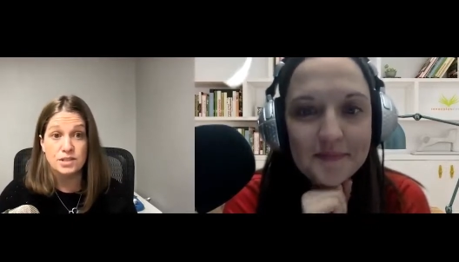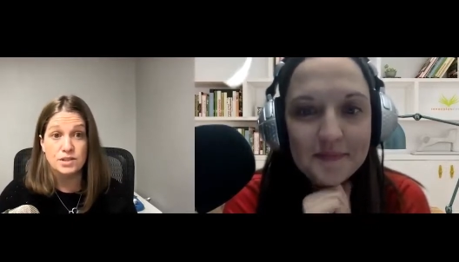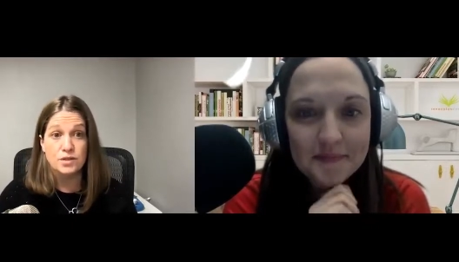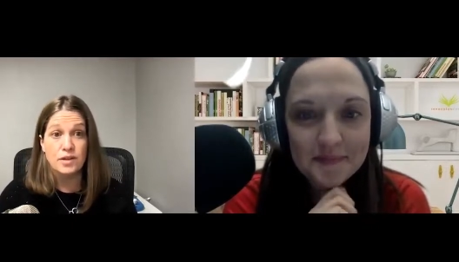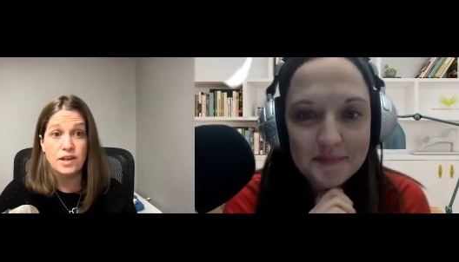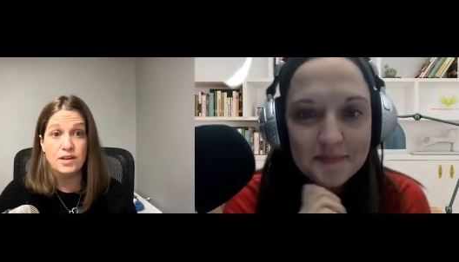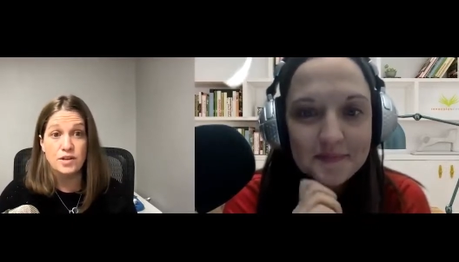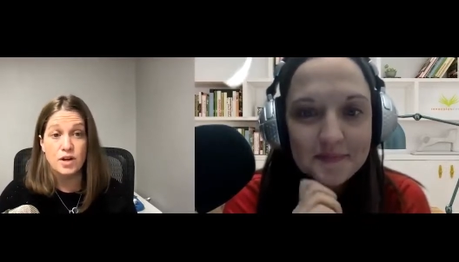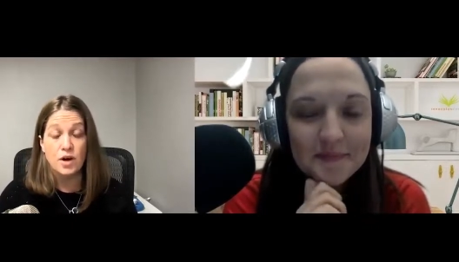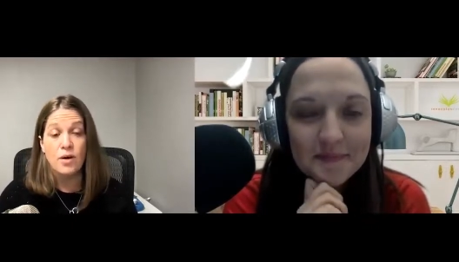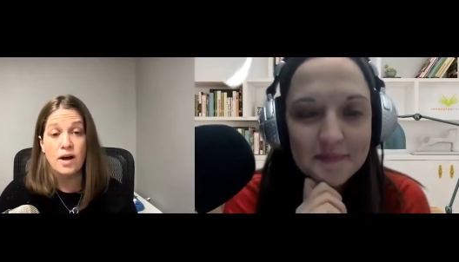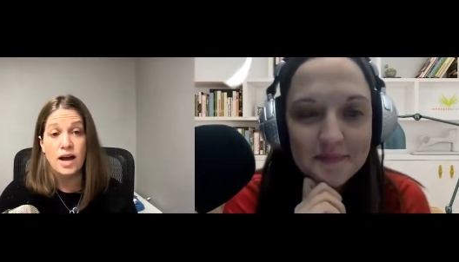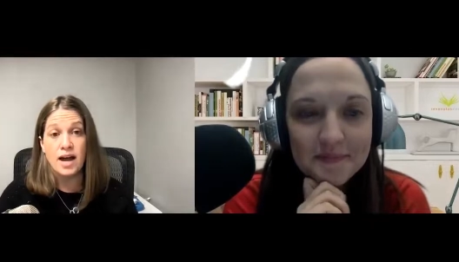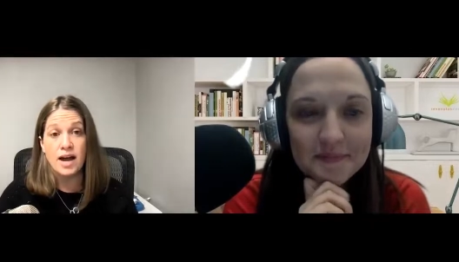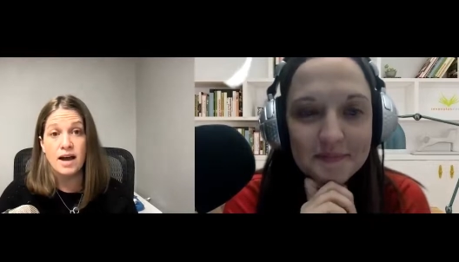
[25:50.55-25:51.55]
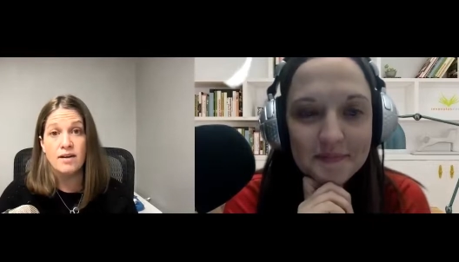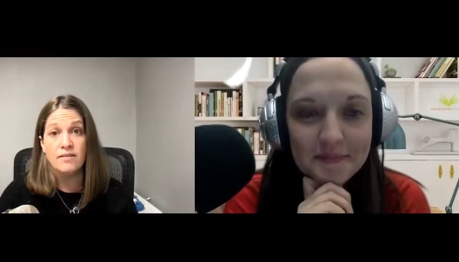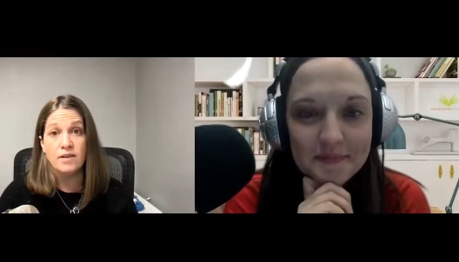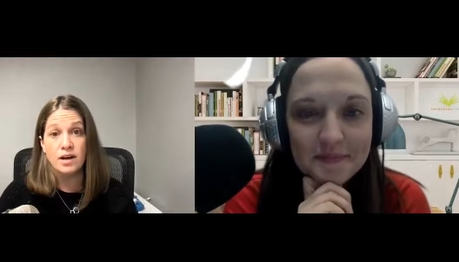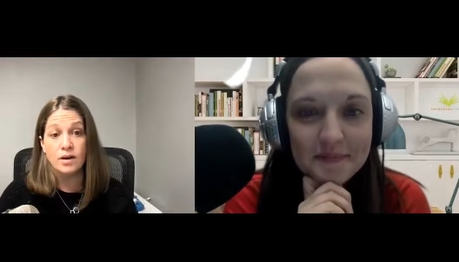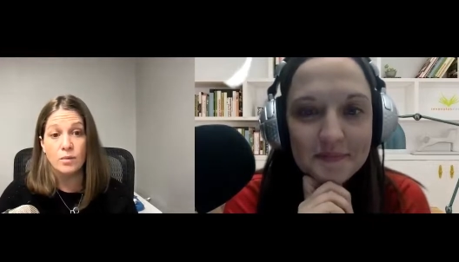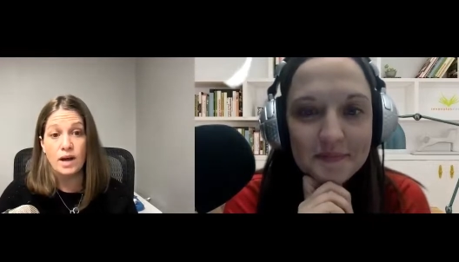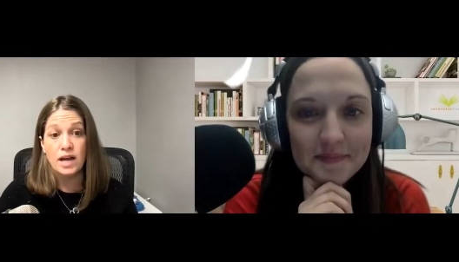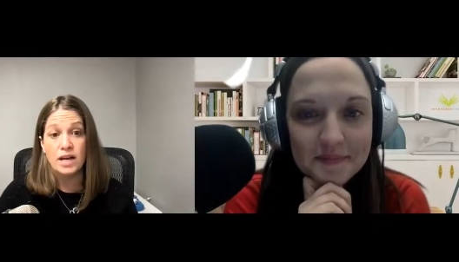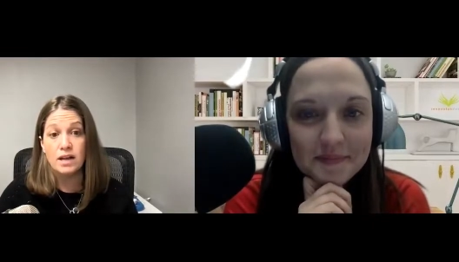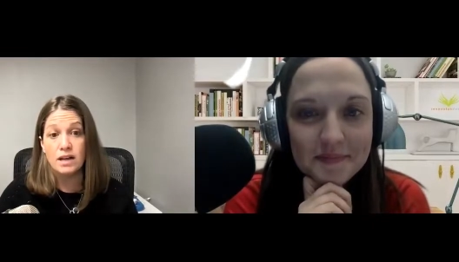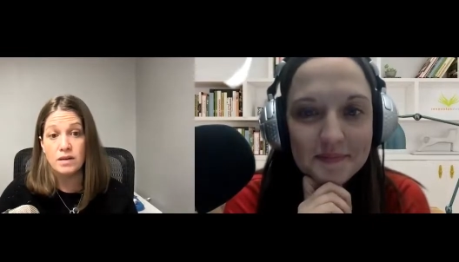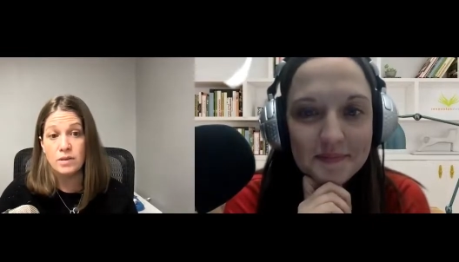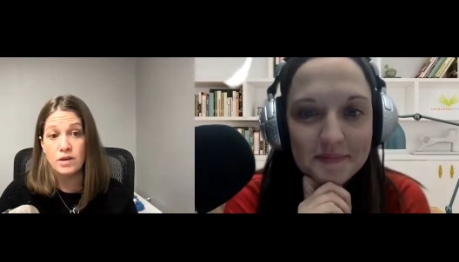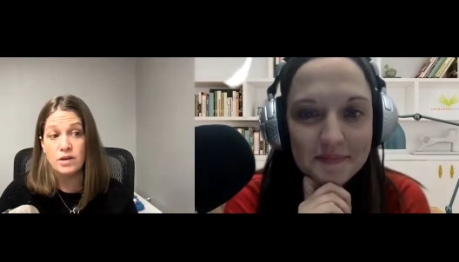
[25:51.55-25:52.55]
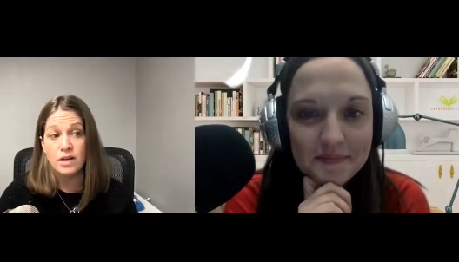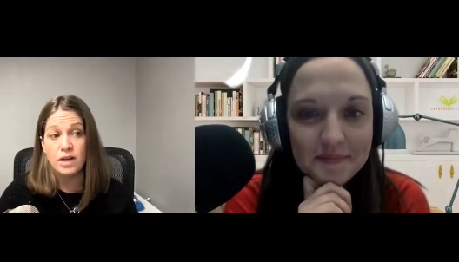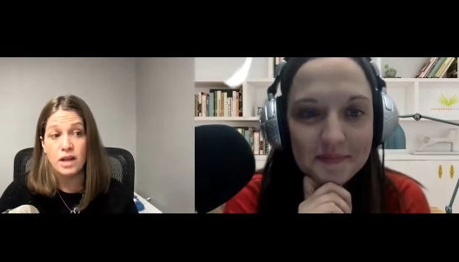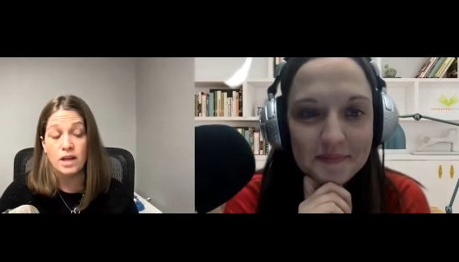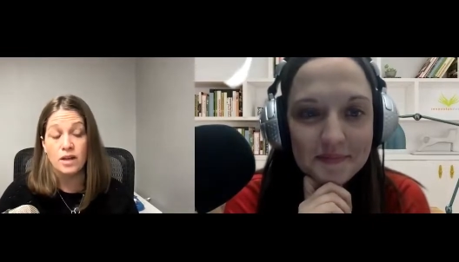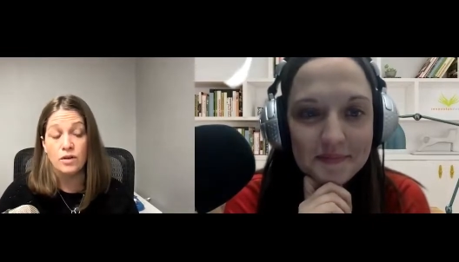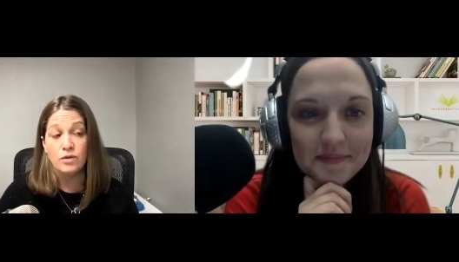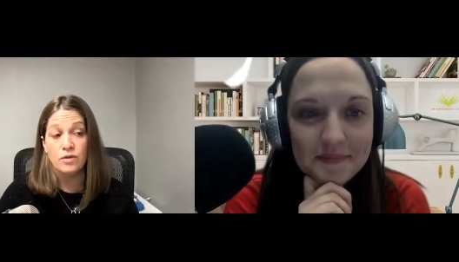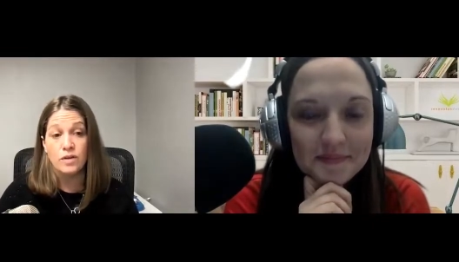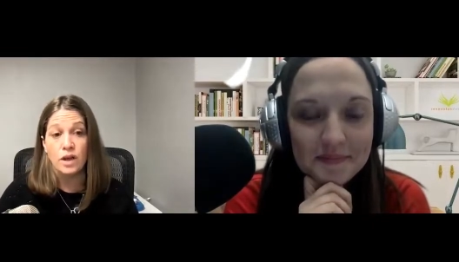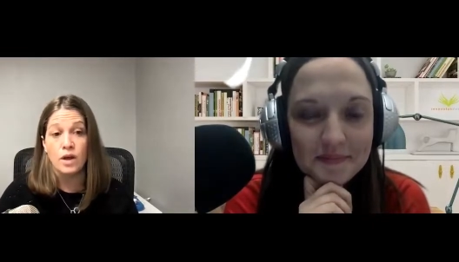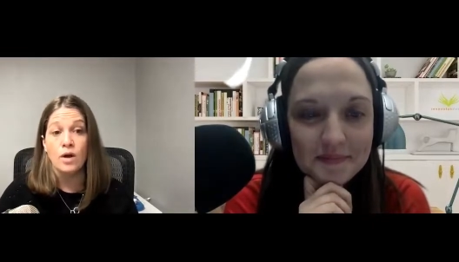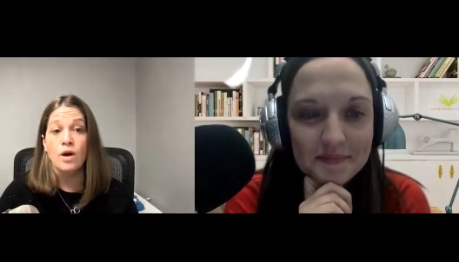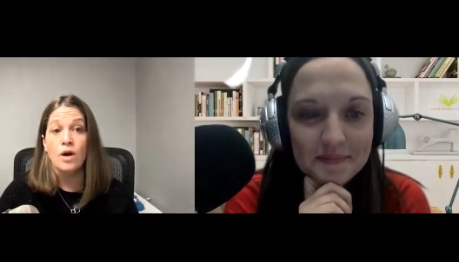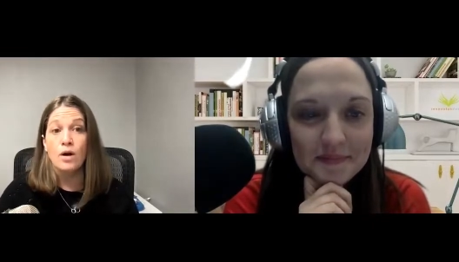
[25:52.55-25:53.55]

Speaker 1: So they don't have a way to communicate using